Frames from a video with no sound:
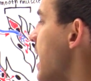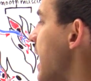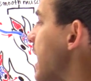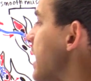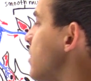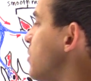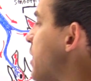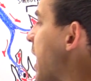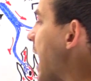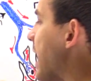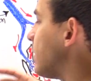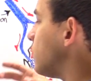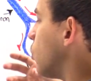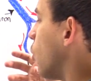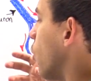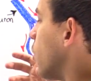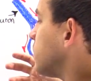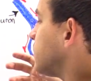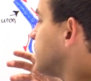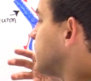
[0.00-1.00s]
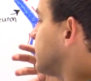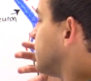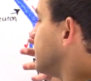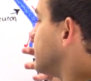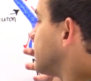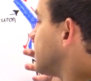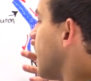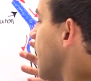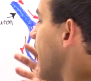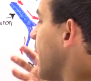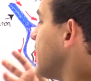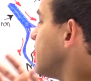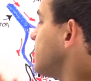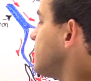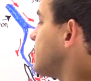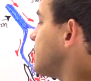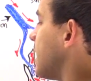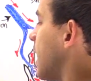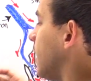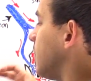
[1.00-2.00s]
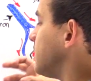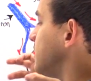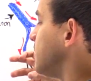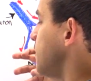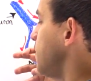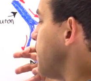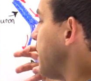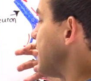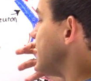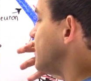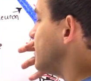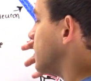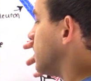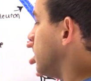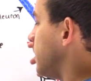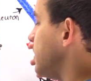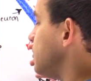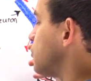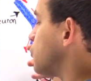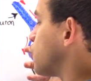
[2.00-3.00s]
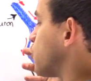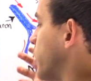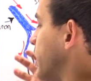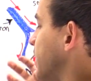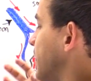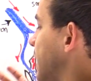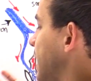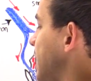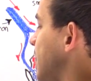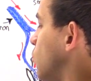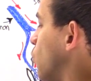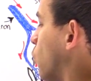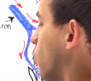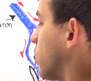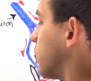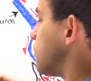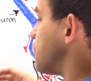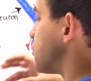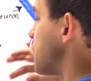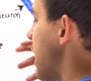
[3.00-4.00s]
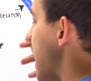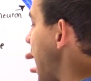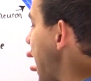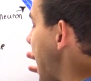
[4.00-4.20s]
and that causes the entire cell to basically shrink inwards